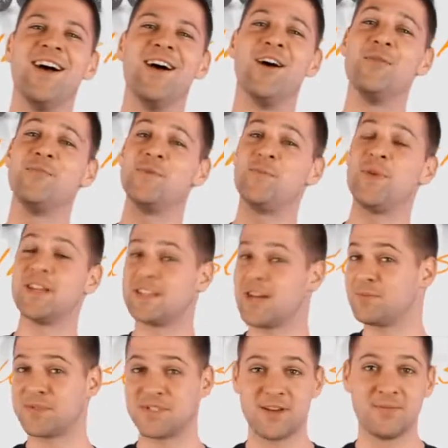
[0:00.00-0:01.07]
I hope you picked
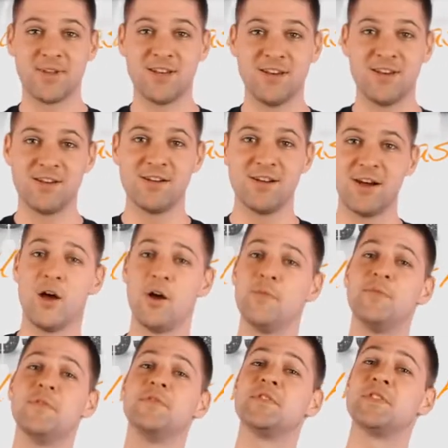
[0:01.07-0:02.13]
up something new. I
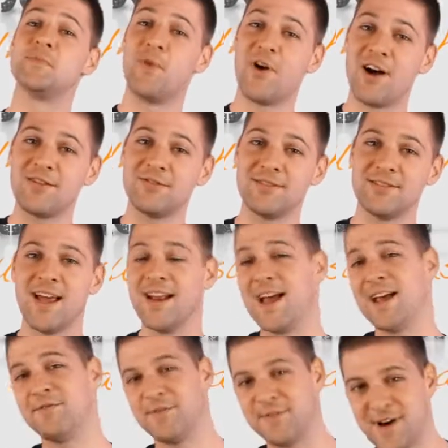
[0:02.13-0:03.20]
hope you've smiled and
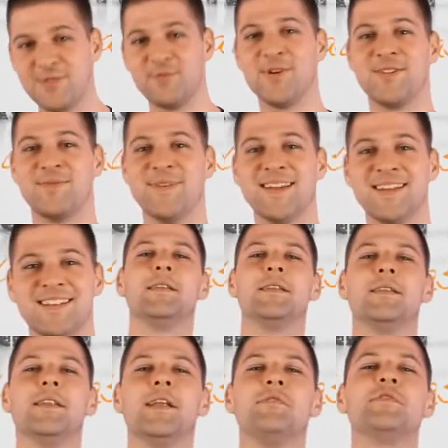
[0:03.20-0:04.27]
had fun with
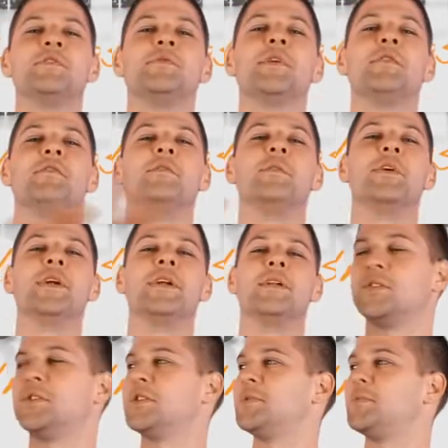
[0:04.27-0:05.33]
me. Love to
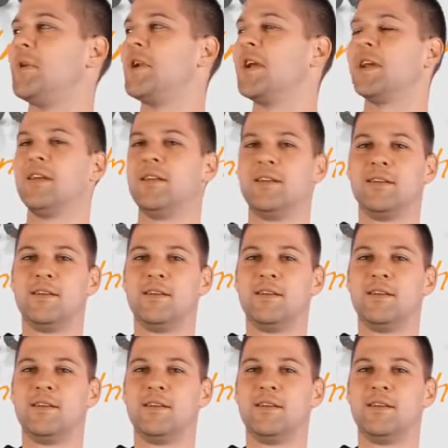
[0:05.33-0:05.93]
everybody. Spread it.